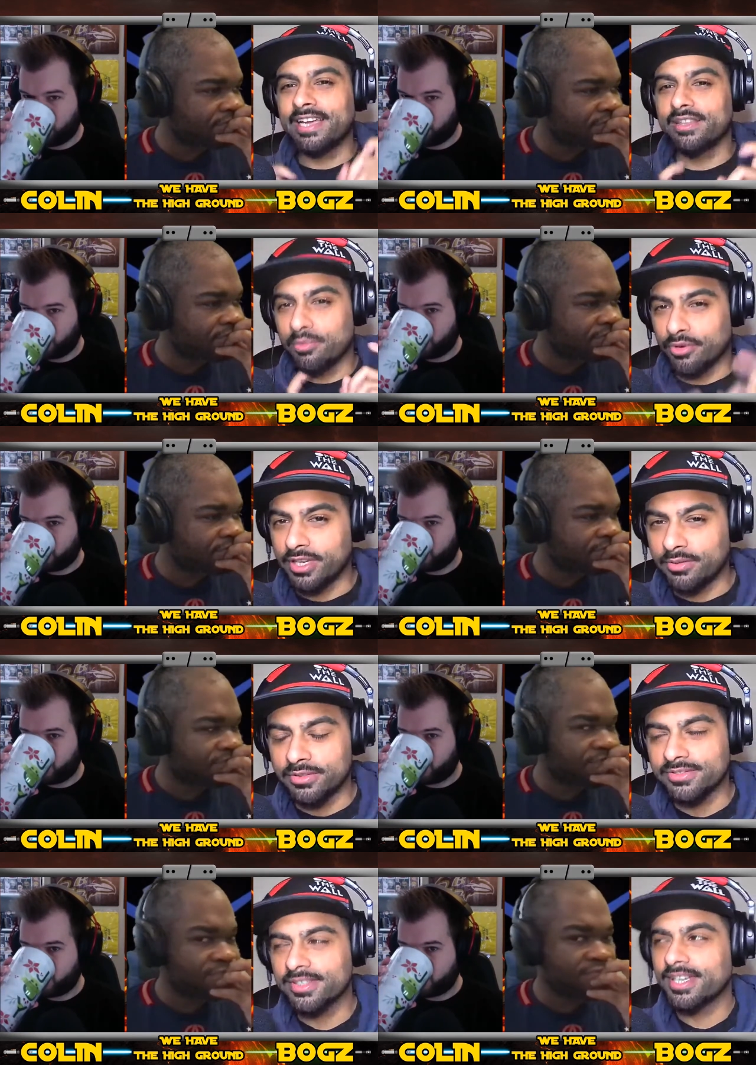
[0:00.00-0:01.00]
Speaker 1: the
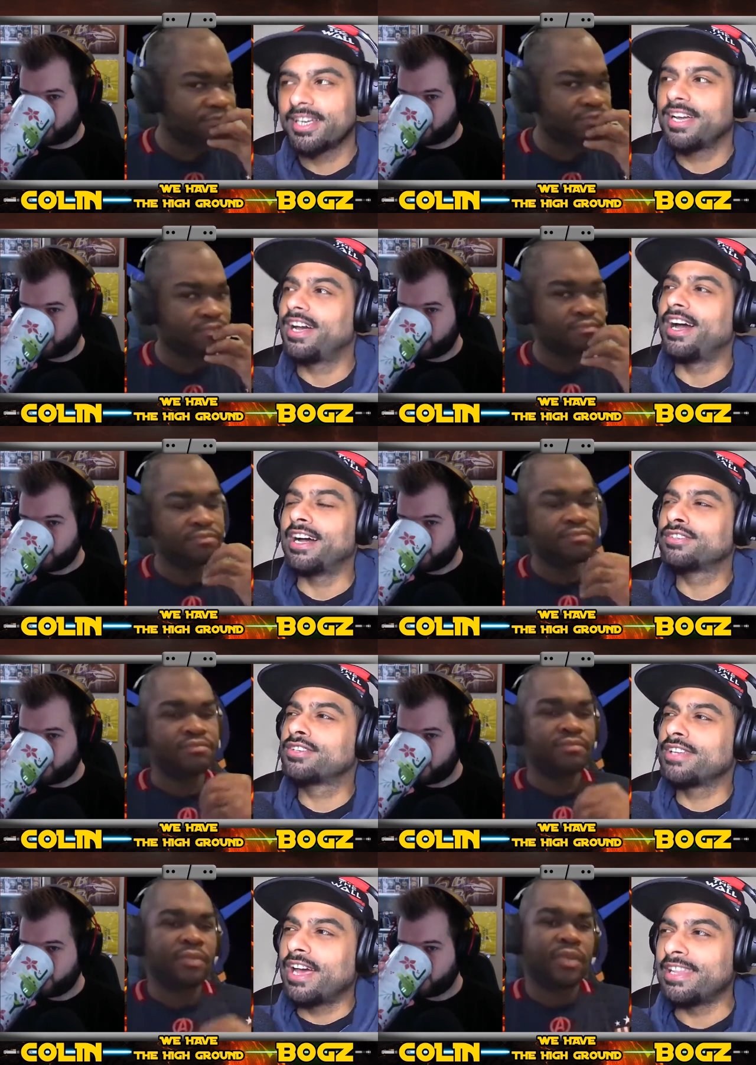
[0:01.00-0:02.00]
prequels, uh,
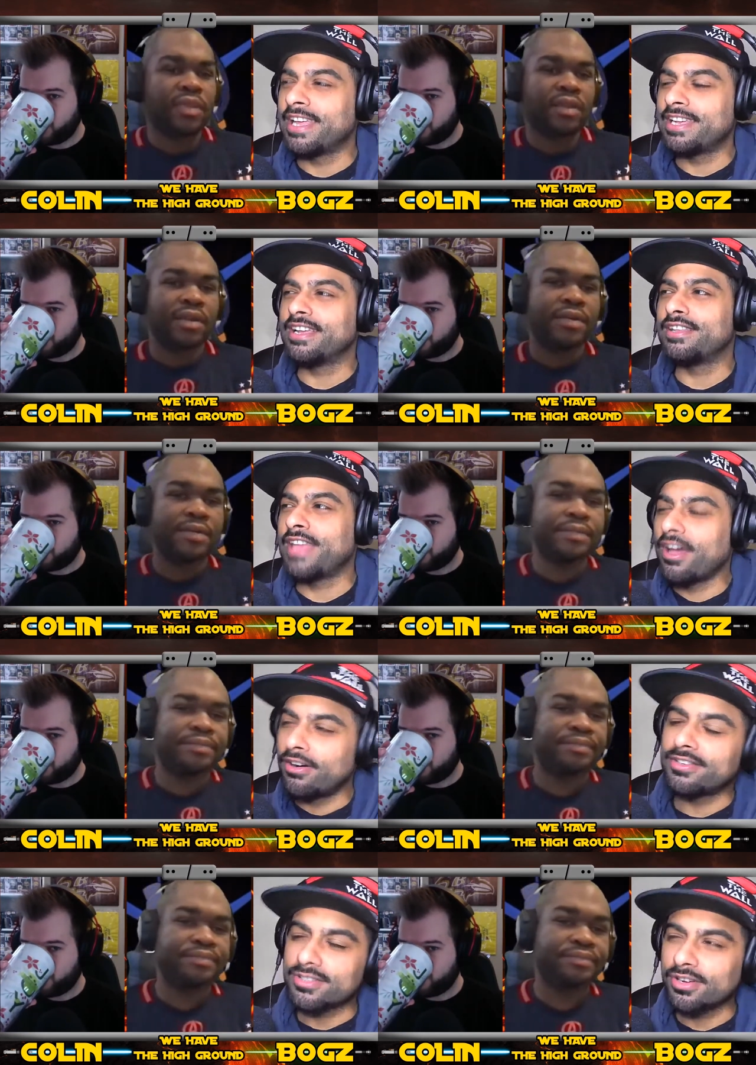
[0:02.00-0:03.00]
and then they are a
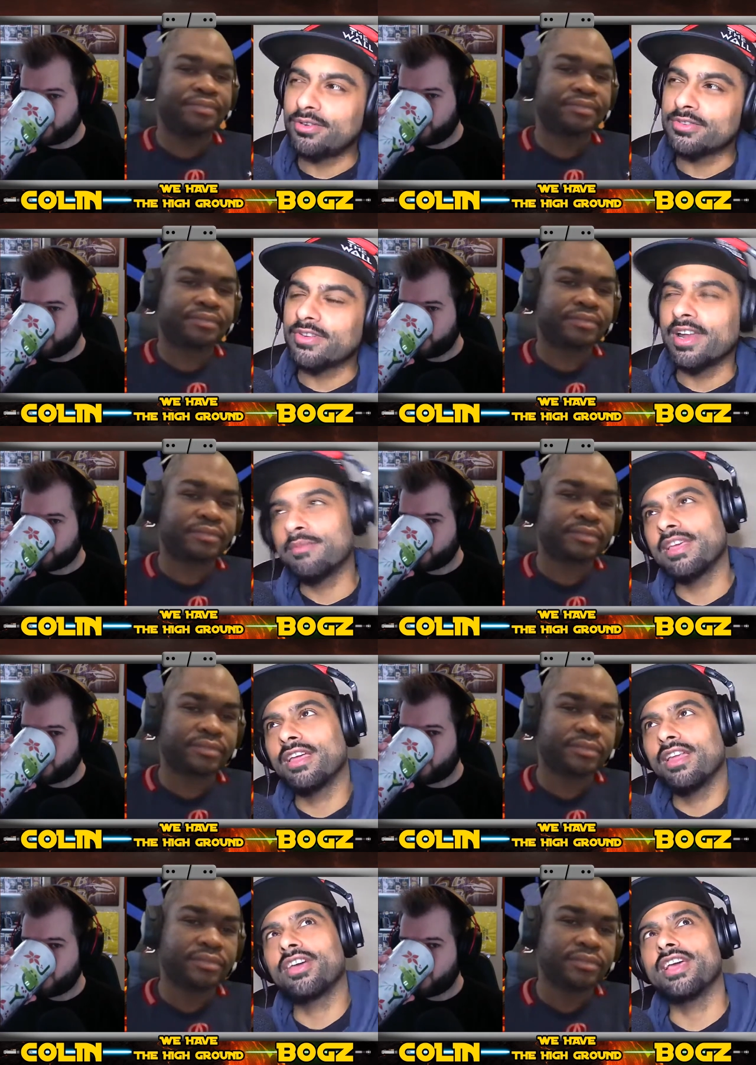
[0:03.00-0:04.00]
Star Wars fan. I'm thinking
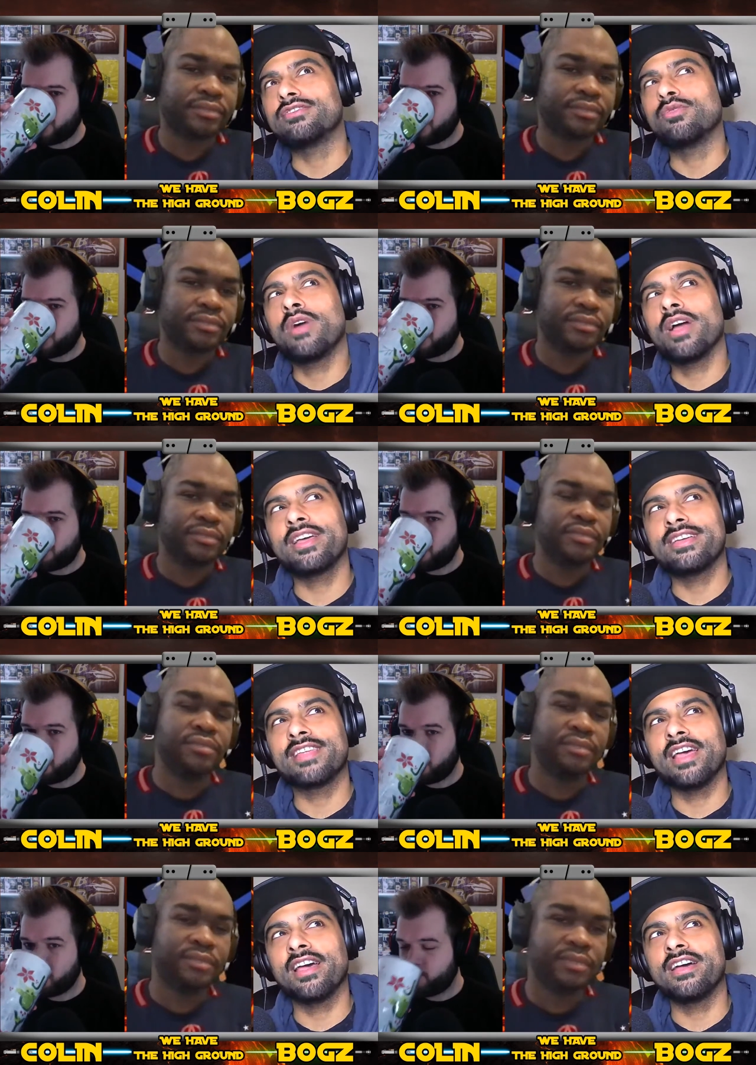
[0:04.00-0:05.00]
okay, so where is
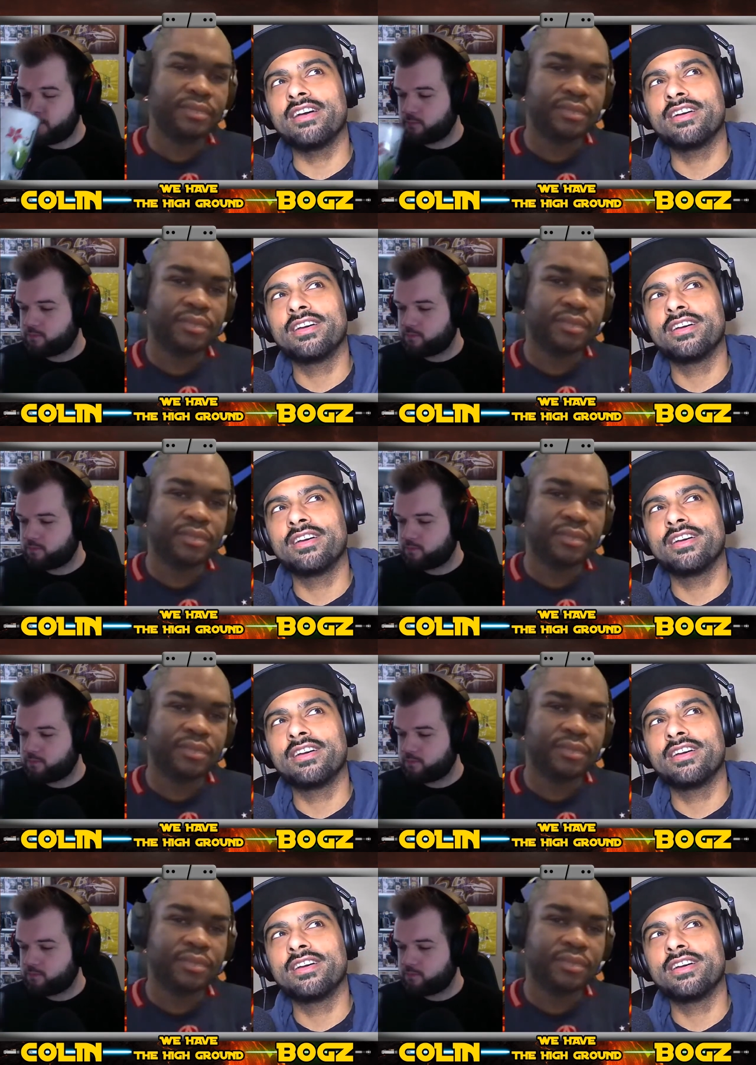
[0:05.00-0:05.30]
there?